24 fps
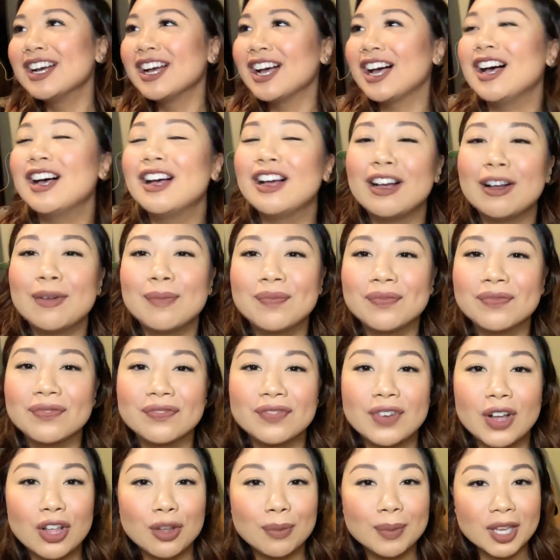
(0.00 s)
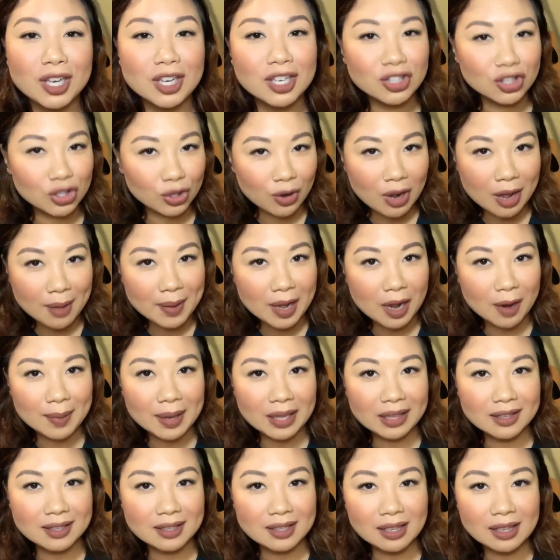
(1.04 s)
Follow me on Instagram, Hair by
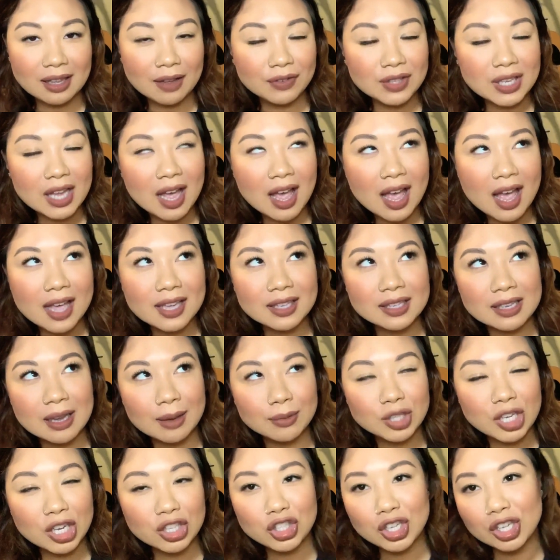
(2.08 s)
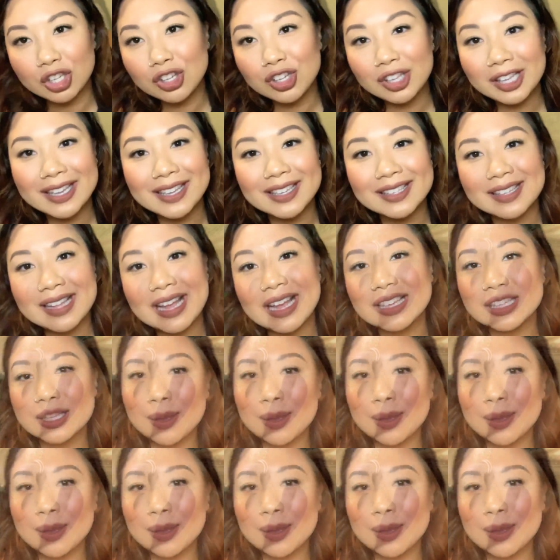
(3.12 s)
Lisa Left Eye, Snapchat Chandler Liz. Thanks.